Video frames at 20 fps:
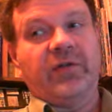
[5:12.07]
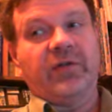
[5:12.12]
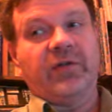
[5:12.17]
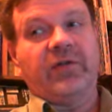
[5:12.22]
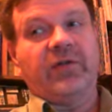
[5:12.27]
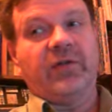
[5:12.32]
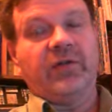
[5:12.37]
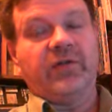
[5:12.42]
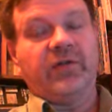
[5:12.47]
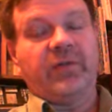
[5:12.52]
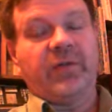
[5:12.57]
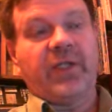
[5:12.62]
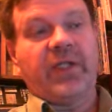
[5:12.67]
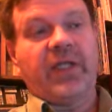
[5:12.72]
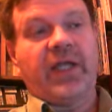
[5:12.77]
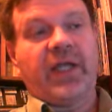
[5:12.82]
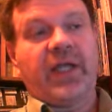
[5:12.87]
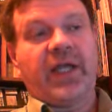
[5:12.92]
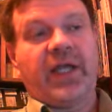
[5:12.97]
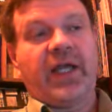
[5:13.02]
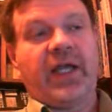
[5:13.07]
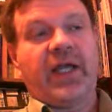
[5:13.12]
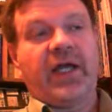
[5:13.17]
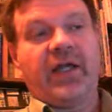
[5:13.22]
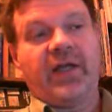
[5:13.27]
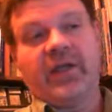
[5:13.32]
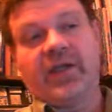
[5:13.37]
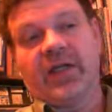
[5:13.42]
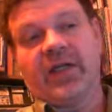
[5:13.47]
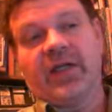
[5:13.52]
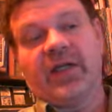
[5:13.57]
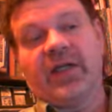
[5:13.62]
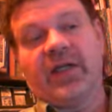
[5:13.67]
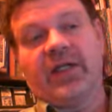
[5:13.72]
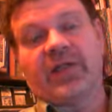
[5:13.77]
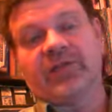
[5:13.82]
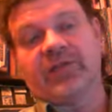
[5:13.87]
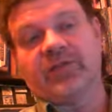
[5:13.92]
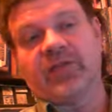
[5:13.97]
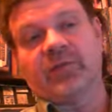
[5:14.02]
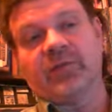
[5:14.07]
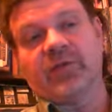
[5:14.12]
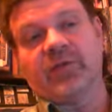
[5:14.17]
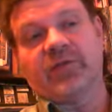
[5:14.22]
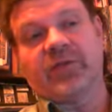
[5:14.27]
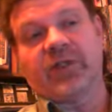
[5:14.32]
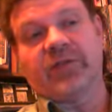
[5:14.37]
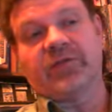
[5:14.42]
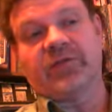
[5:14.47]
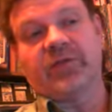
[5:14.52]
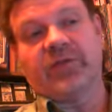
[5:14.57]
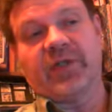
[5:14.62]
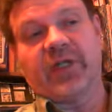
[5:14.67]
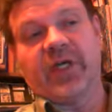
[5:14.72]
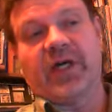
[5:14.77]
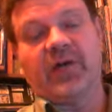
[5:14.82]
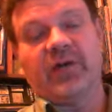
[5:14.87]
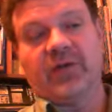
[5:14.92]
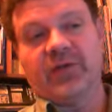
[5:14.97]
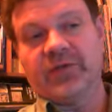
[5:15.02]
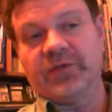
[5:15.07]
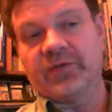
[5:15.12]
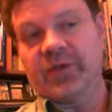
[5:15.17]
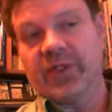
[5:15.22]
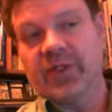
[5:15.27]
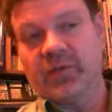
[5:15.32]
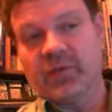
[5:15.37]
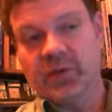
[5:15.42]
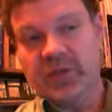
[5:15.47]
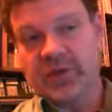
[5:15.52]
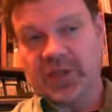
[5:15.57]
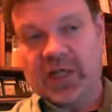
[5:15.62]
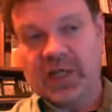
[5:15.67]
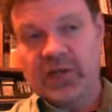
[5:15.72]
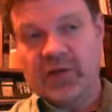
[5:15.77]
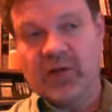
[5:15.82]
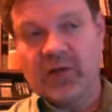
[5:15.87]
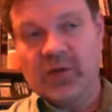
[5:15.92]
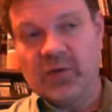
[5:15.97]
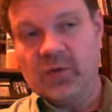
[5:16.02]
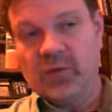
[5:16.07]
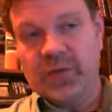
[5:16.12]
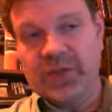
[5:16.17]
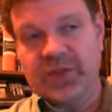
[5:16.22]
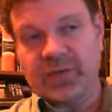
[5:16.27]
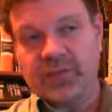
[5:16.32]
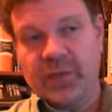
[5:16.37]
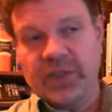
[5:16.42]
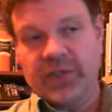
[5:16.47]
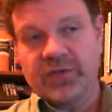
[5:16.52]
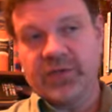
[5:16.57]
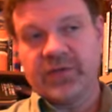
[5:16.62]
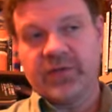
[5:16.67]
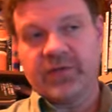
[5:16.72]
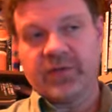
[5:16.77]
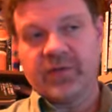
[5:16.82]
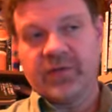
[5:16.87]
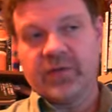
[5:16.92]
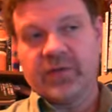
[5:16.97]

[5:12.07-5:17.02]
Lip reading: you know, if we had X number of extra dollars, which I call a wish budget,